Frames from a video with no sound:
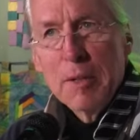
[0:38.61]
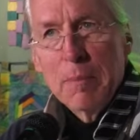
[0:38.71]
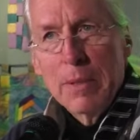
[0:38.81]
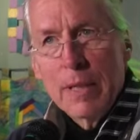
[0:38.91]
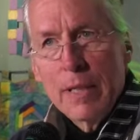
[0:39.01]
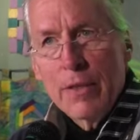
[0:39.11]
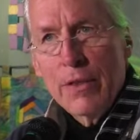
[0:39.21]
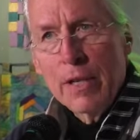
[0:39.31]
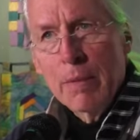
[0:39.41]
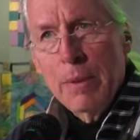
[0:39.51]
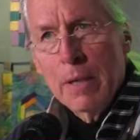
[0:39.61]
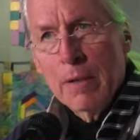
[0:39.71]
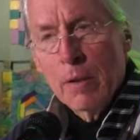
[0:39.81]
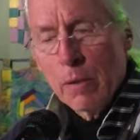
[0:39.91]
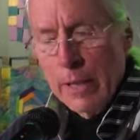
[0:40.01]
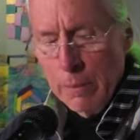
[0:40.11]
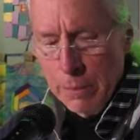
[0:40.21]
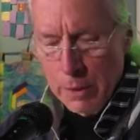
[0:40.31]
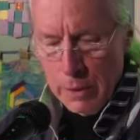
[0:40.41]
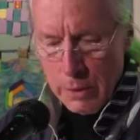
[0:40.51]
But think about a great
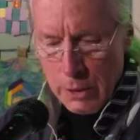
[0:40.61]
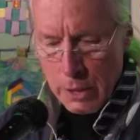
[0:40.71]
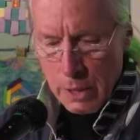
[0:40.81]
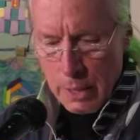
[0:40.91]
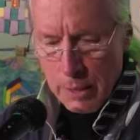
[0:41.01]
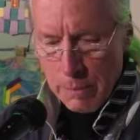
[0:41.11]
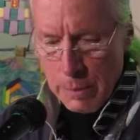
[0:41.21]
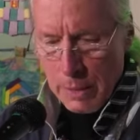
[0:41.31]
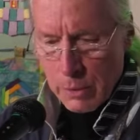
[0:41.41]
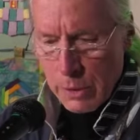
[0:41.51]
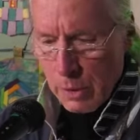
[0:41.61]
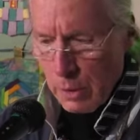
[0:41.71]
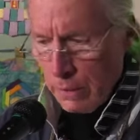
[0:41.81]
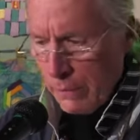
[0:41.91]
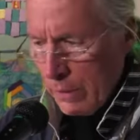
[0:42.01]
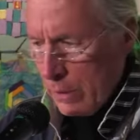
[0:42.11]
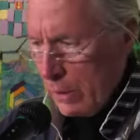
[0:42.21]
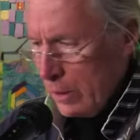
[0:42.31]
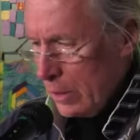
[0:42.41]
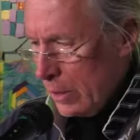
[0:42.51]
billiard shot bouncing off the
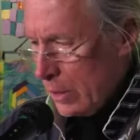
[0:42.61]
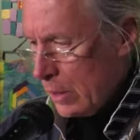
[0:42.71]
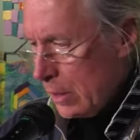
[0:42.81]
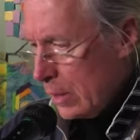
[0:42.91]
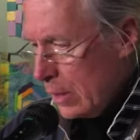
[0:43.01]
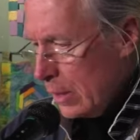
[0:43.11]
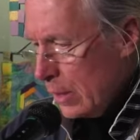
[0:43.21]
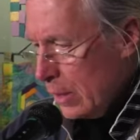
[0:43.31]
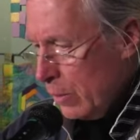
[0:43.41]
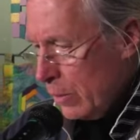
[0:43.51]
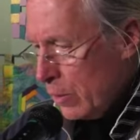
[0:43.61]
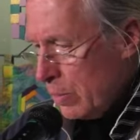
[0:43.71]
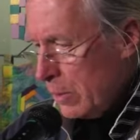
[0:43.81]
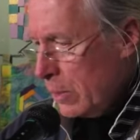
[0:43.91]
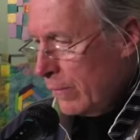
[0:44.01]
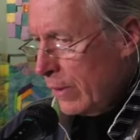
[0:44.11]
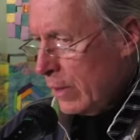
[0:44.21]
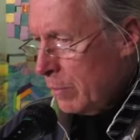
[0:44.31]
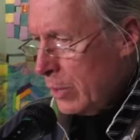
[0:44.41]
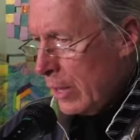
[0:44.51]
cushions with a specific
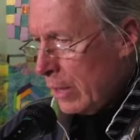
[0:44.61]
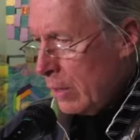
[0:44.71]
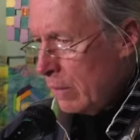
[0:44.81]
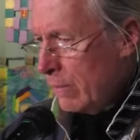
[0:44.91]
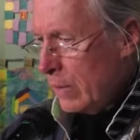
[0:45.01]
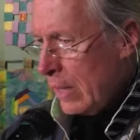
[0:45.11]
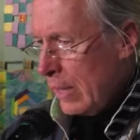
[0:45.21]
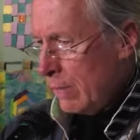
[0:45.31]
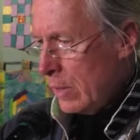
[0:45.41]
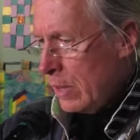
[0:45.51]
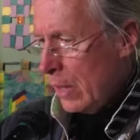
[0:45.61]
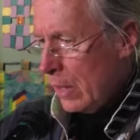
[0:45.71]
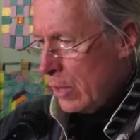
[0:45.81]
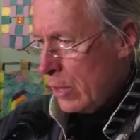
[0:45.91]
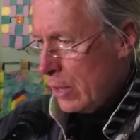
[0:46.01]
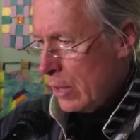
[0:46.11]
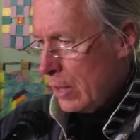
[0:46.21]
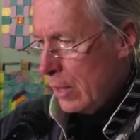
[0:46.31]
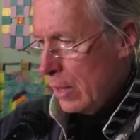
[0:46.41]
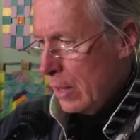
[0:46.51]
objective to have touch
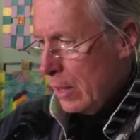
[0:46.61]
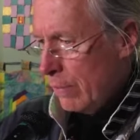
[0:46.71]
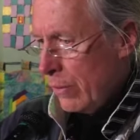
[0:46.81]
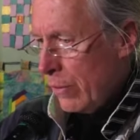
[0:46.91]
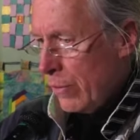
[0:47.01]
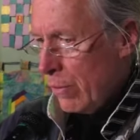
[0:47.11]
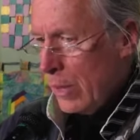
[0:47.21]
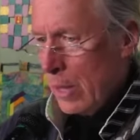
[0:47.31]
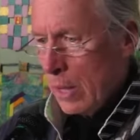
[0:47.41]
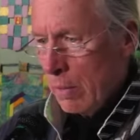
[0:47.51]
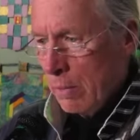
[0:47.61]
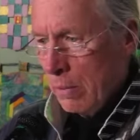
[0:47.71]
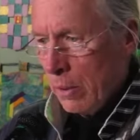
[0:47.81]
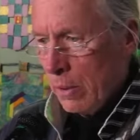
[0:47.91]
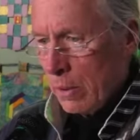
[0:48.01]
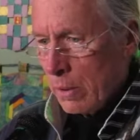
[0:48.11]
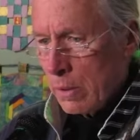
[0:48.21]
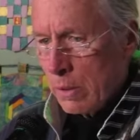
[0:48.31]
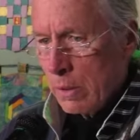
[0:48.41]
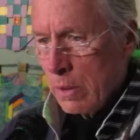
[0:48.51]
of the three
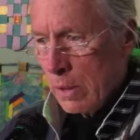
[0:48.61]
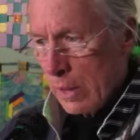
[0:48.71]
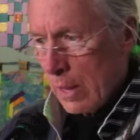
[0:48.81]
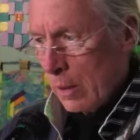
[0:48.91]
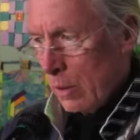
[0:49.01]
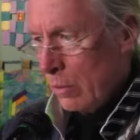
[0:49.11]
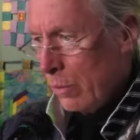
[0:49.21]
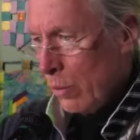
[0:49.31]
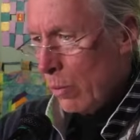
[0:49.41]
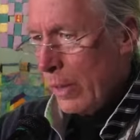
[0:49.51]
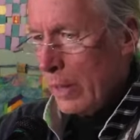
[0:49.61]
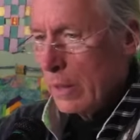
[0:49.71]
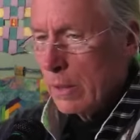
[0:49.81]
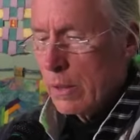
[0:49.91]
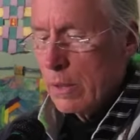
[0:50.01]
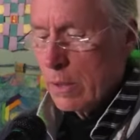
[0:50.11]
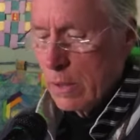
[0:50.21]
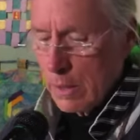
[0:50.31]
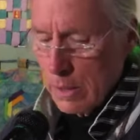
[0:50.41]
balls, let alone the rails.